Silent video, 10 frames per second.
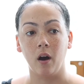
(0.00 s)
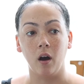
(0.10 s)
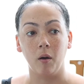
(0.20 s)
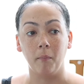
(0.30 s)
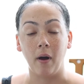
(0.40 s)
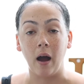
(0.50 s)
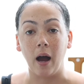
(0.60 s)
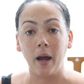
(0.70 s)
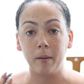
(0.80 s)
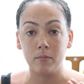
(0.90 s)

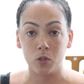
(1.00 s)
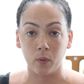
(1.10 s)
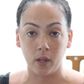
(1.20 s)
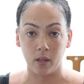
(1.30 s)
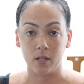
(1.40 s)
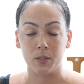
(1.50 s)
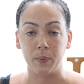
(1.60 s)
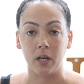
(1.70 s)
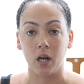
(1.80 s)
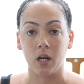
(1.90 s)
I'm doing this
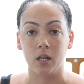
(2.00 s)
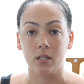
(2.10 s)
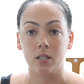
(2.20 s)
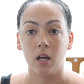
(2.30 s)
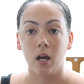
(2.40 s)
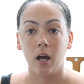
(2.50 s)
because